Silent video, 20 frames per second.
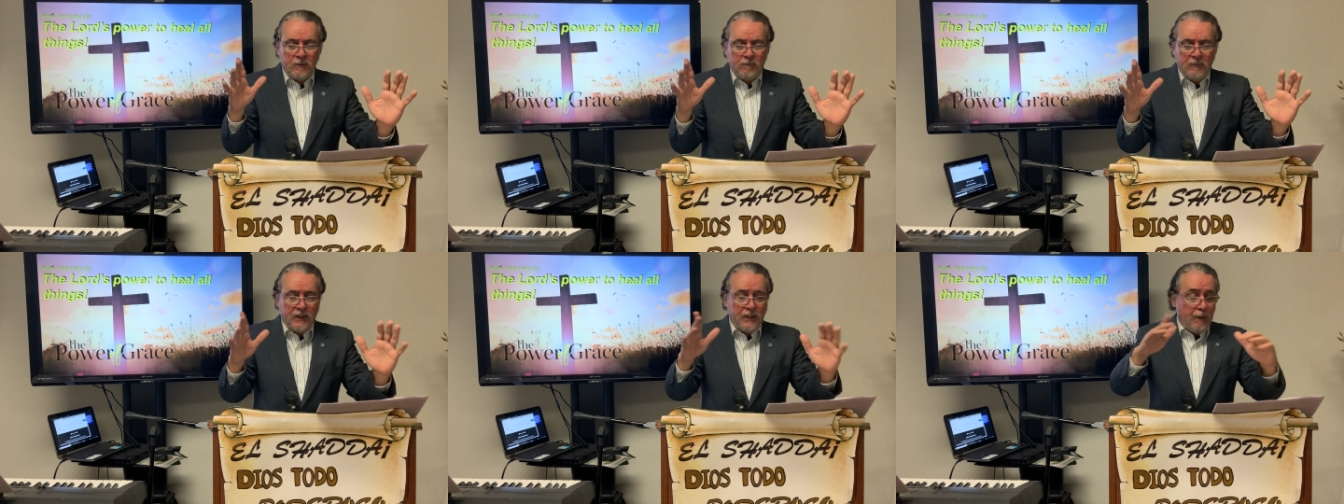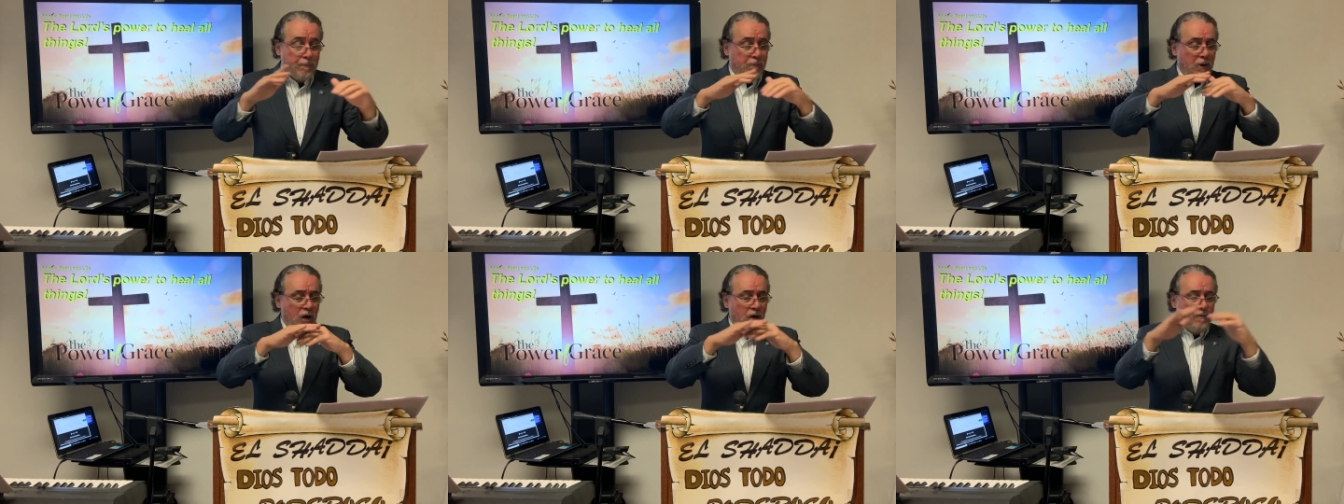But
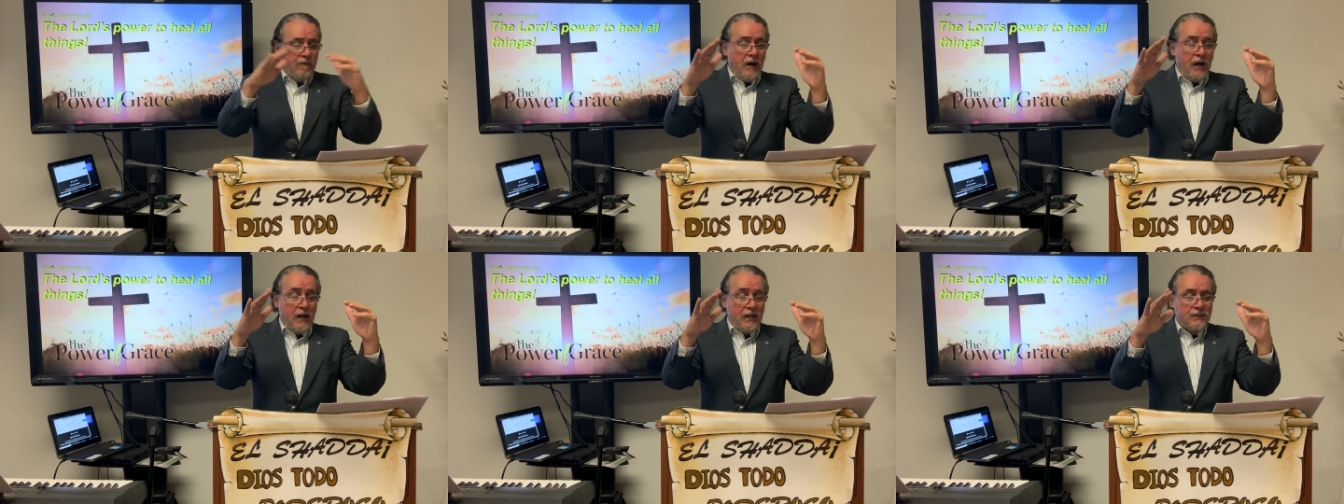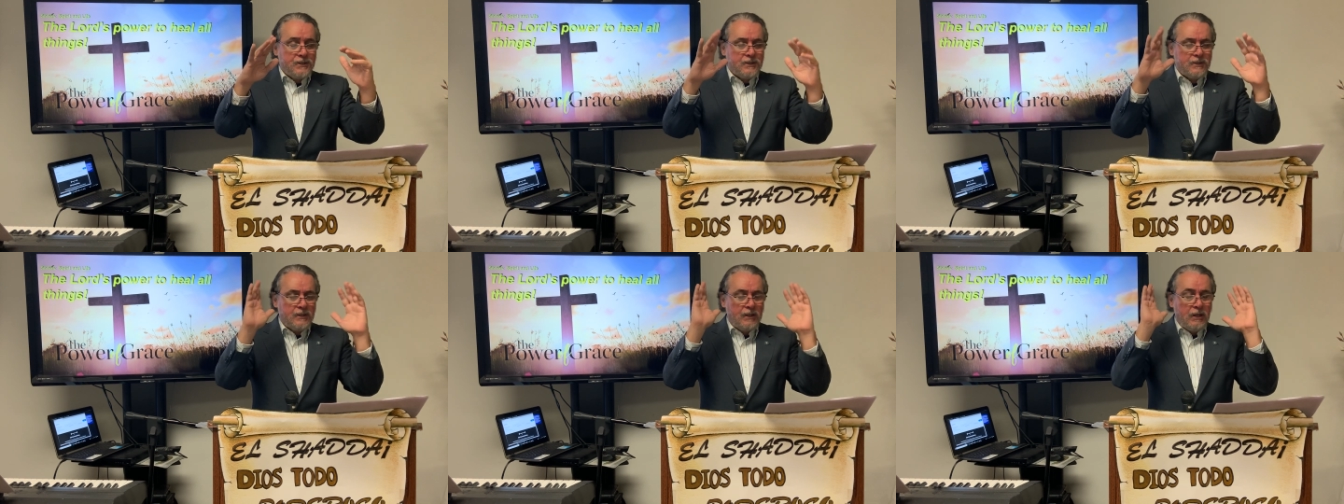above
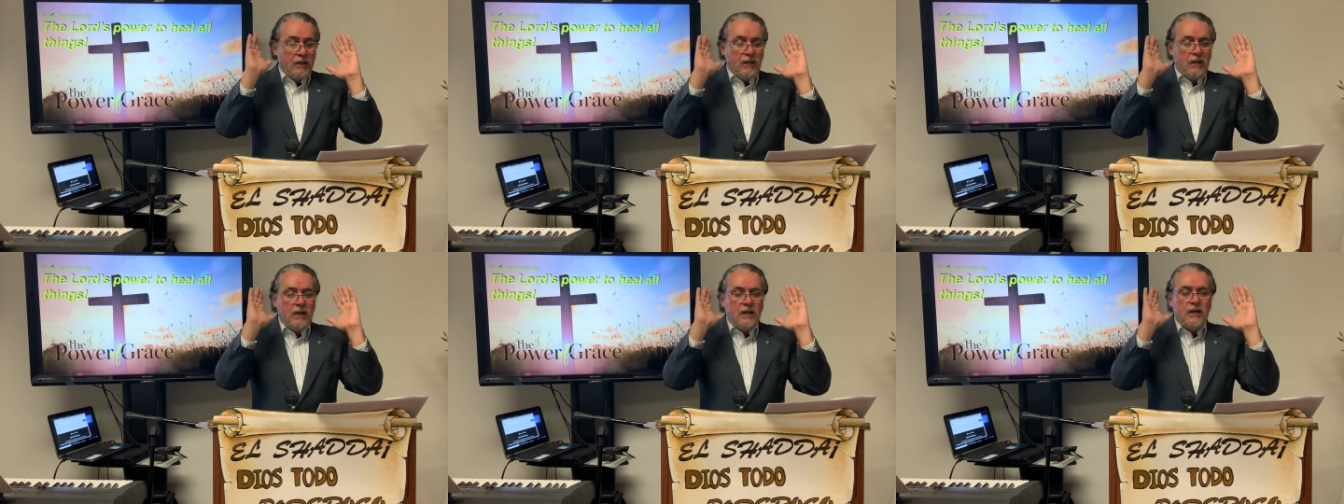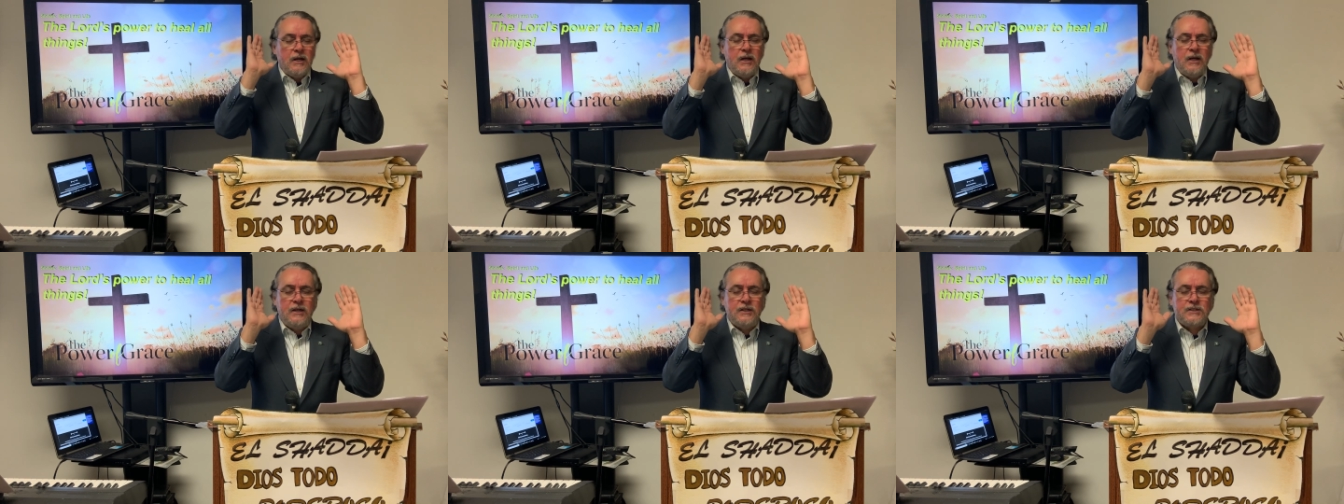us
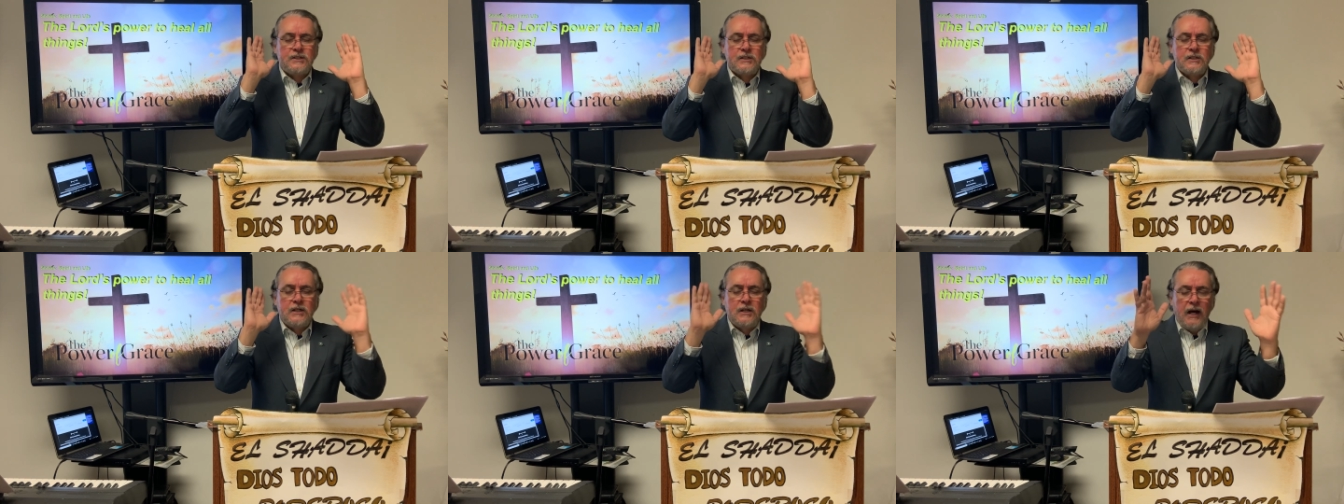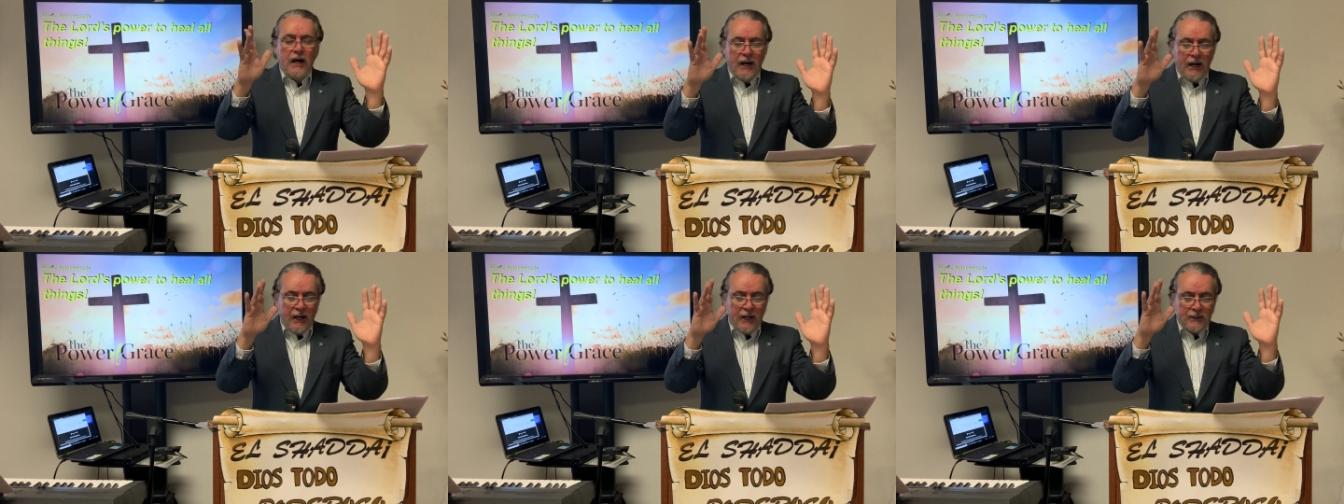is
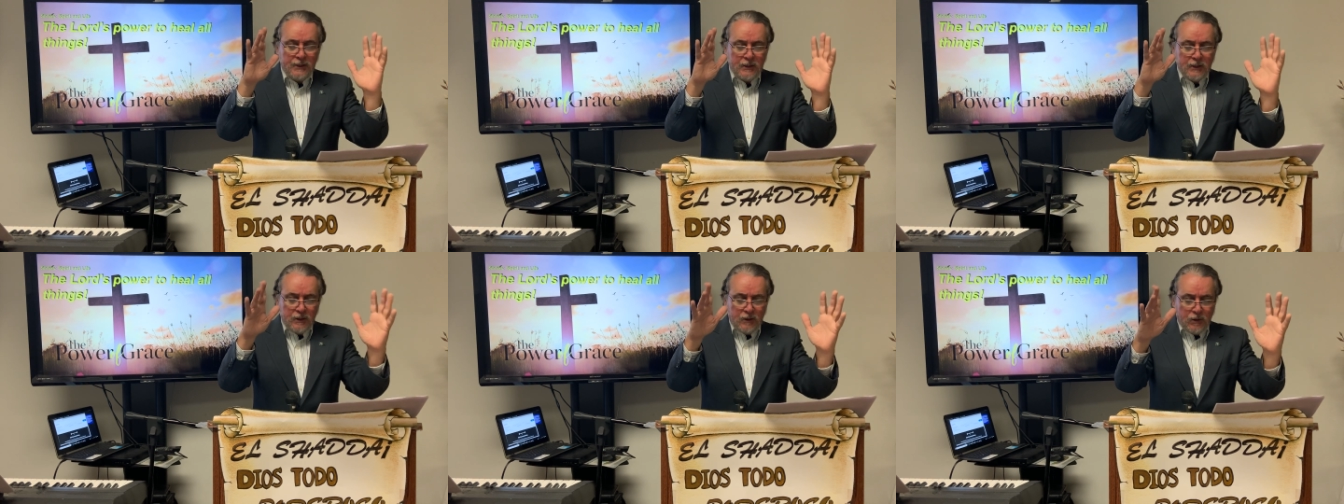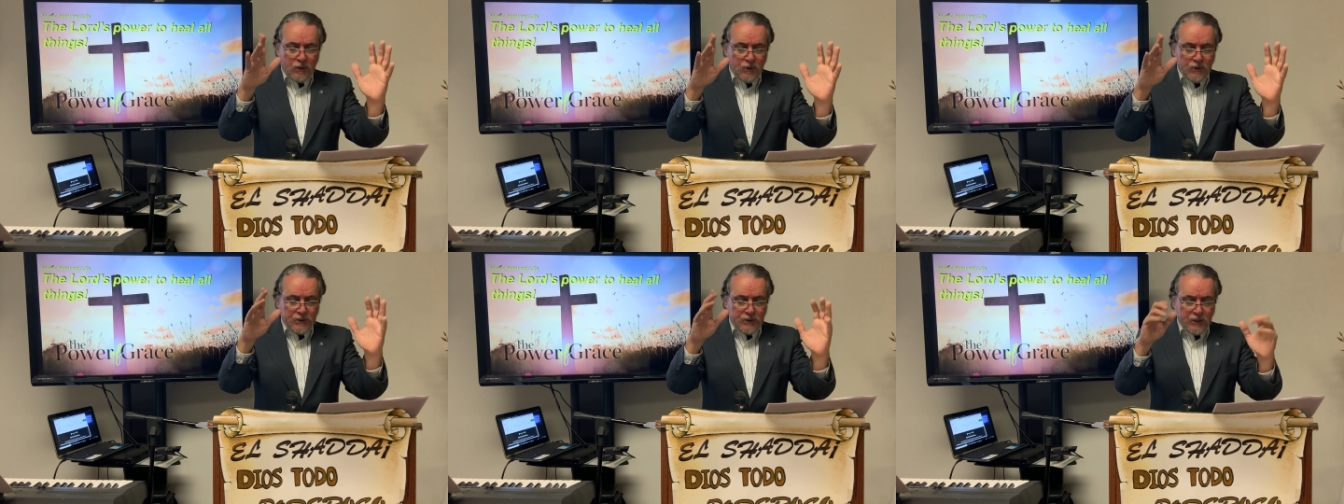God
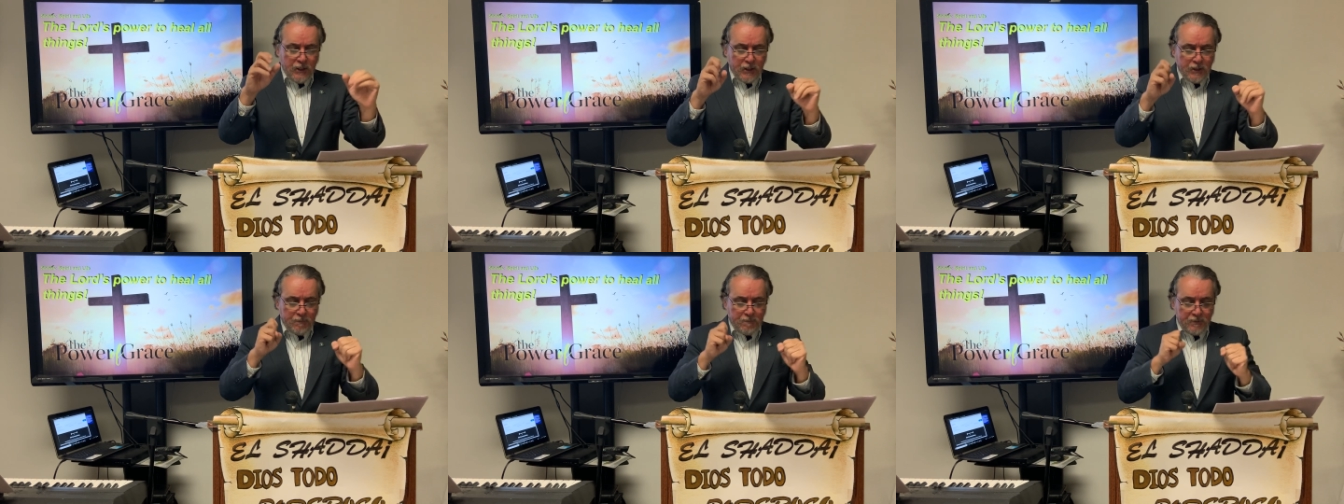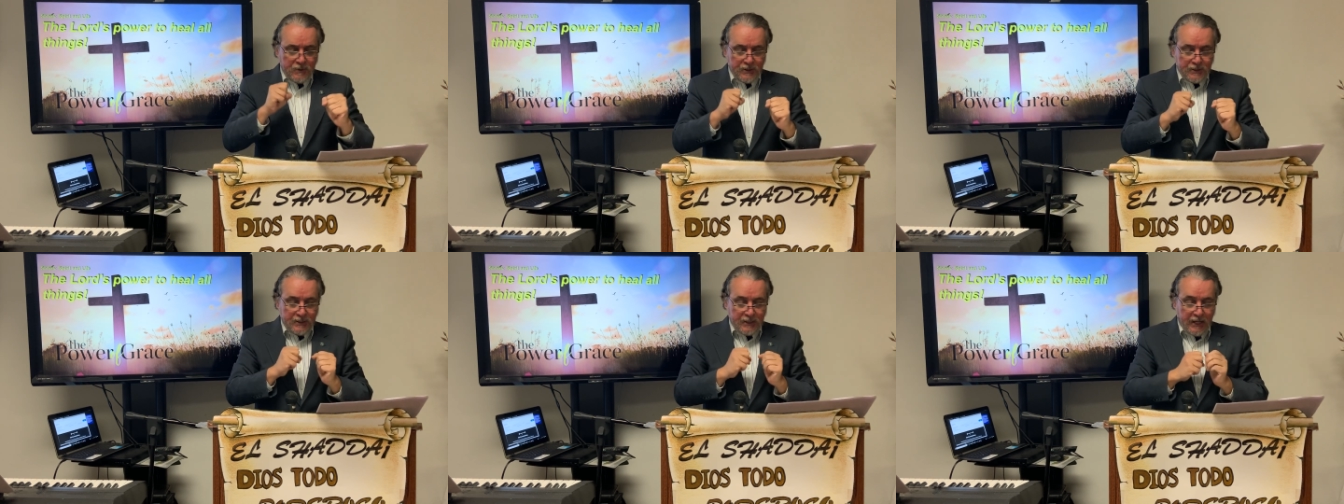who's going to
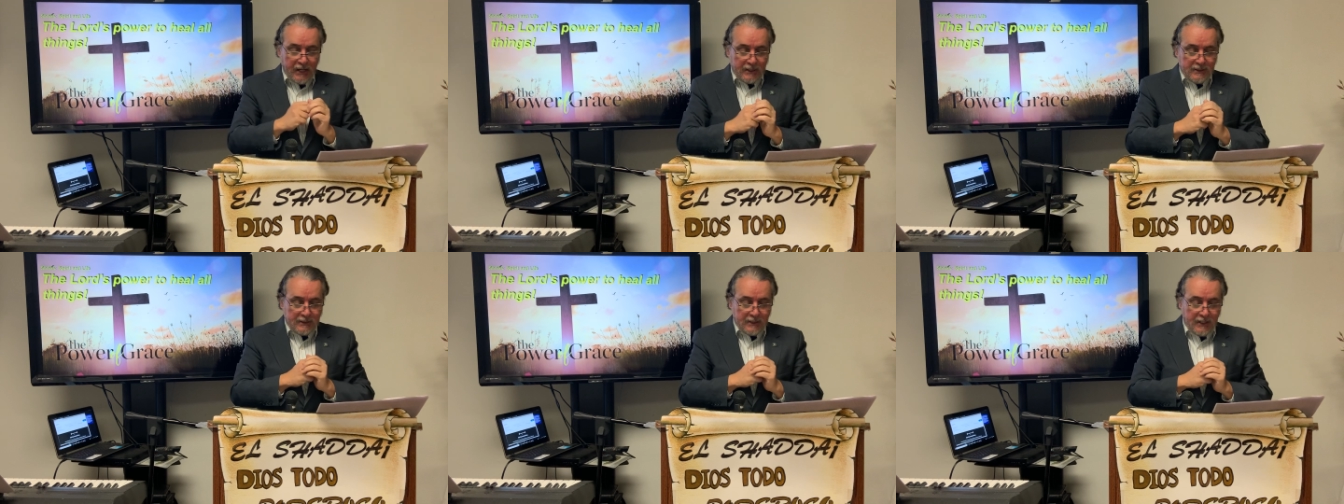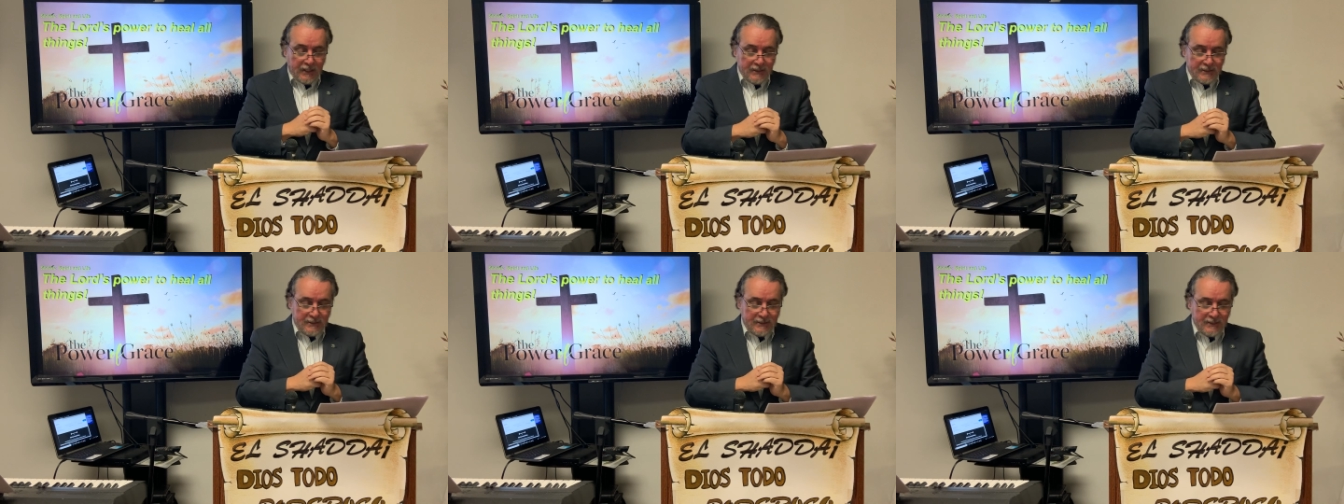protect
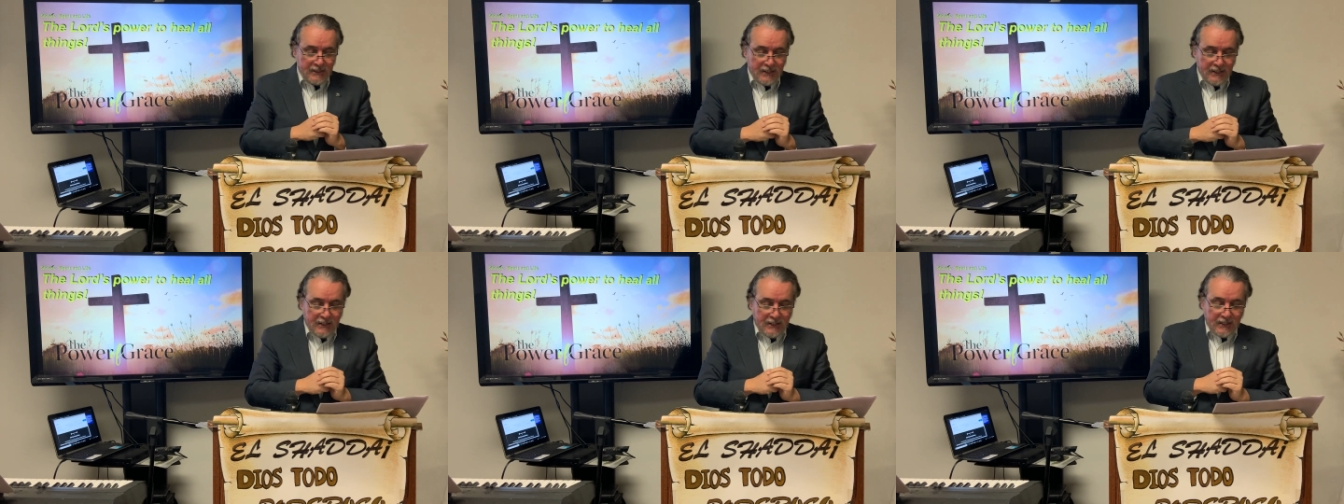us.